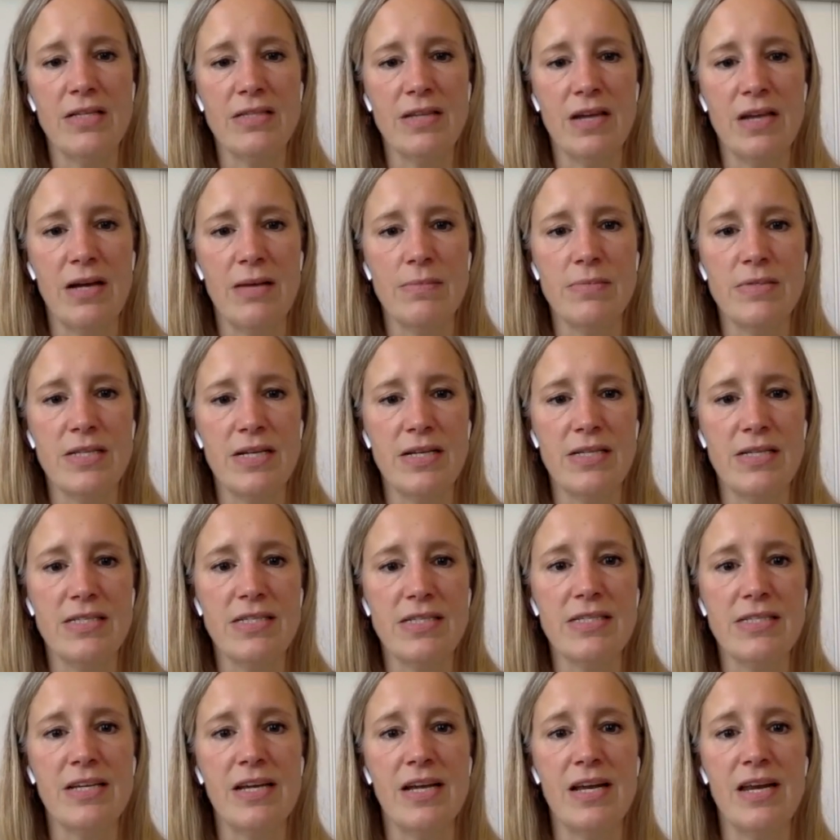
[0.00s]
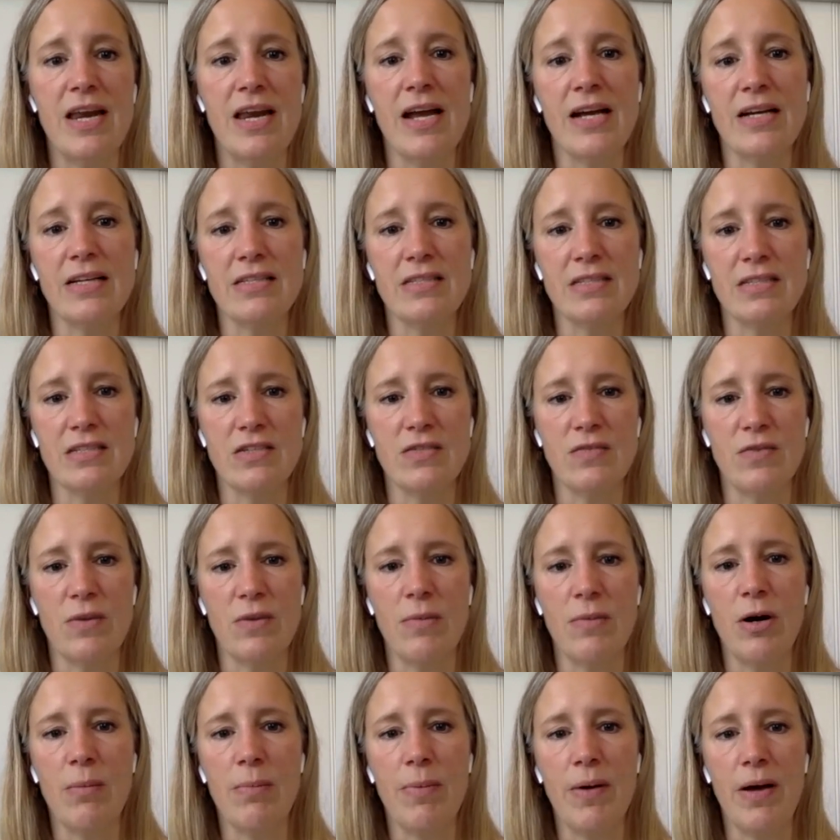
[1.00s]
times that disconnects us from
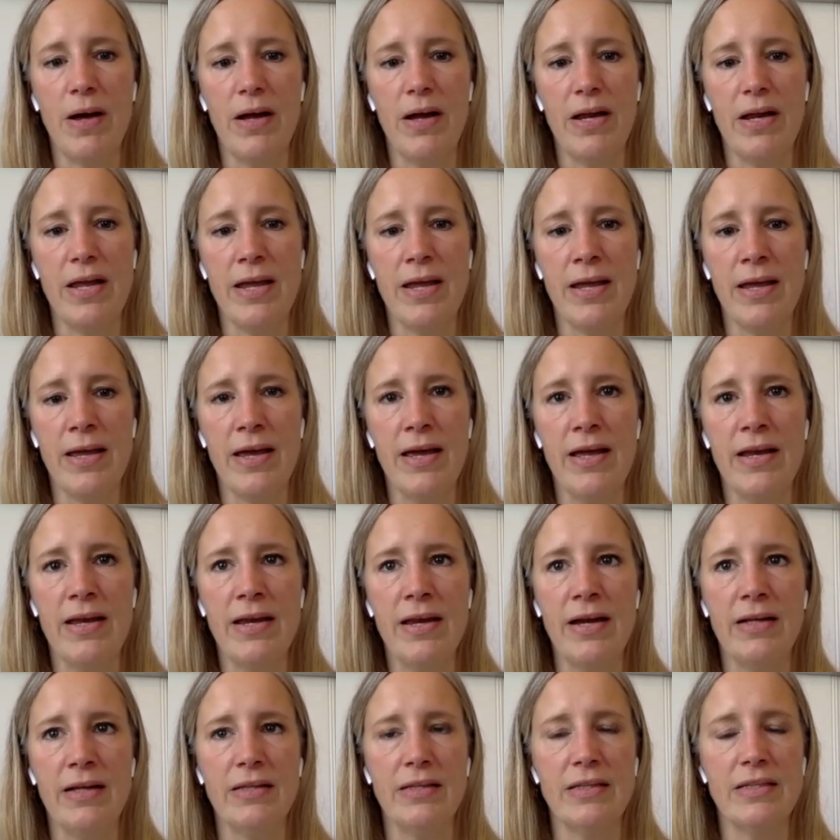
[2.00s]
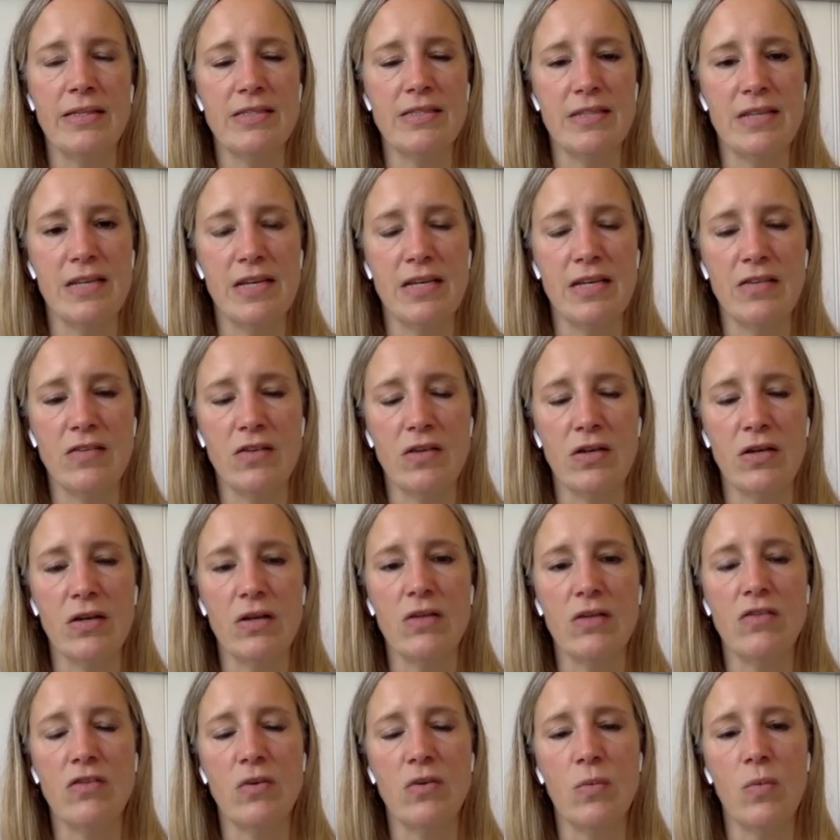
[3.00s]
our body and not listening to
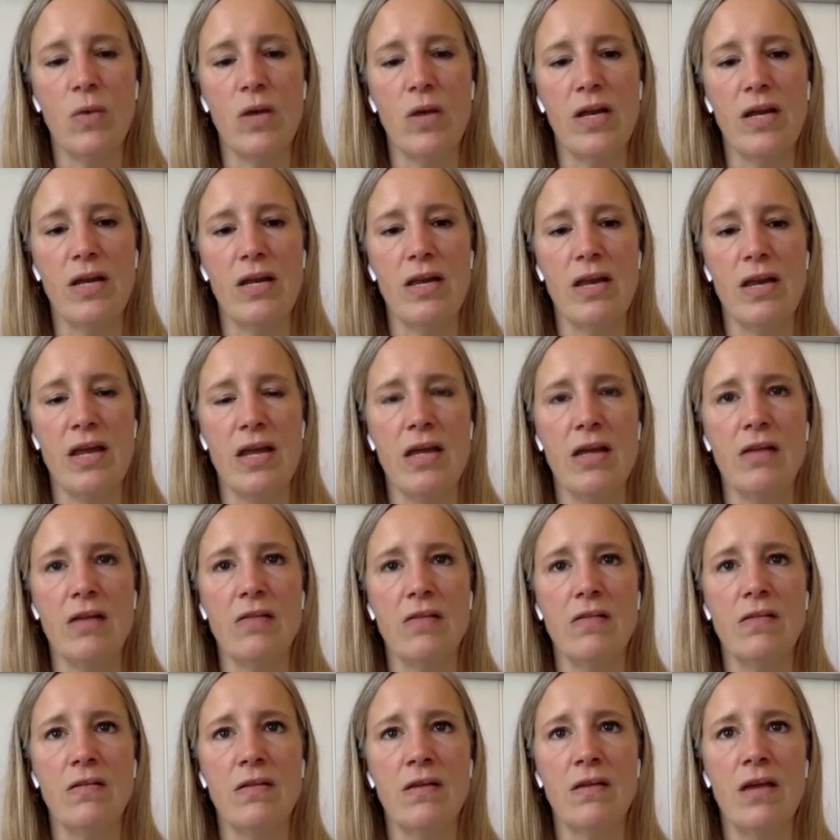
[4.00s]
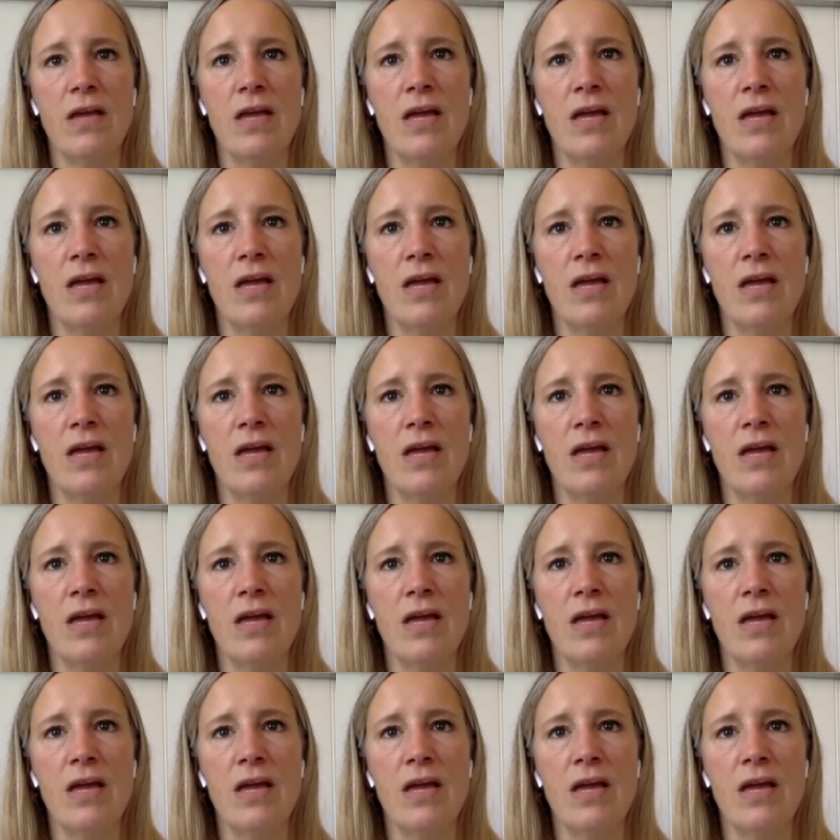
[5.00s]
to what it needs